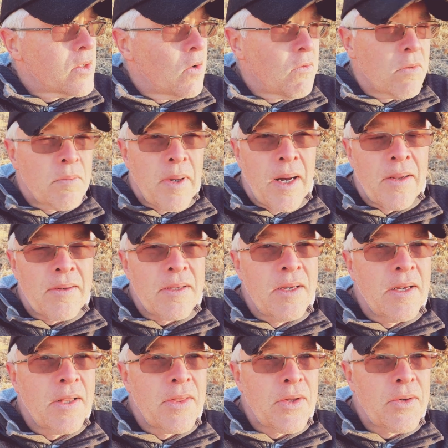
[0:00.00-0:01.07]
over about
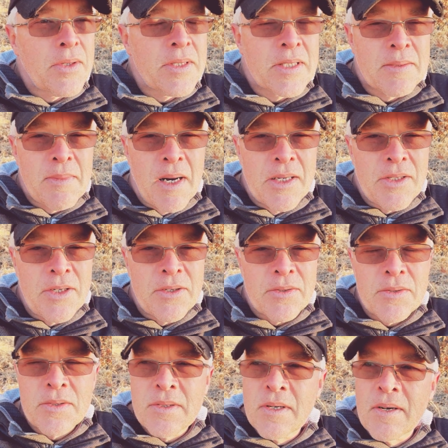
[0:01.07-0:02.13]
30 some odd
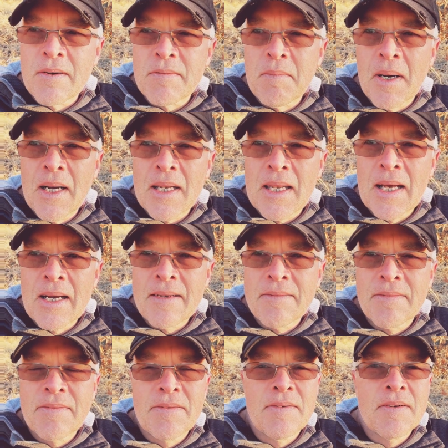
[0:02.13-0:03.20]
years of my
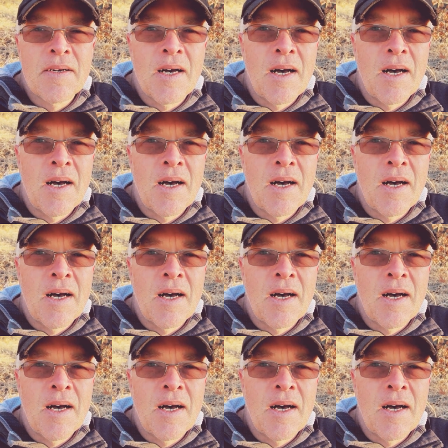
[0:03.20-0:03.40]
life,